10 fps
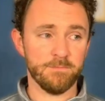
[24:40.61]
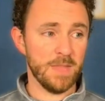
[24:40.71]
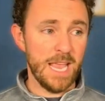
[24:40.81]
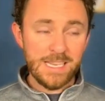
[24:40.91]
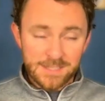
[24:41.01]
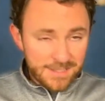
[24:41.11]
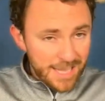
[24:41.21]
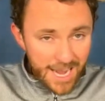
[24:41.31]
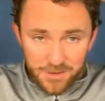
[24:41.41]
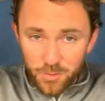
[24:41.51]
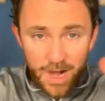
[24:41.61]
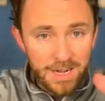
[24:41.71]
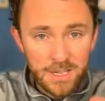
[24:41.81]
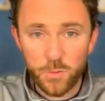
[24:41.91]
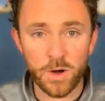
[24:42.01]
He's sliding right
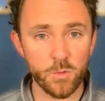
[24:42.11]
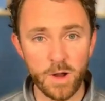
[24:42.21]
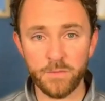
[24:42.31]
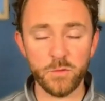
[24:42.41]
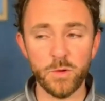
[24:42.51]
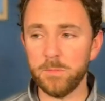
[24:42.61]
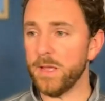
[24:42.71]
in where Ruffin would be.